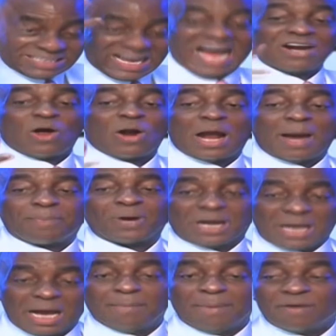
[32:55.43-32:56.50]
cannot happen. Can
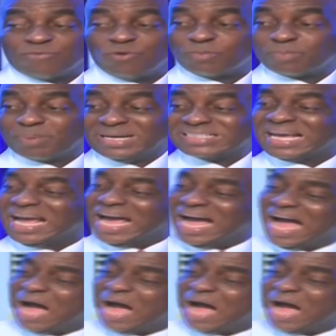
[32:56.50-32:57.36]
I have my food, please? I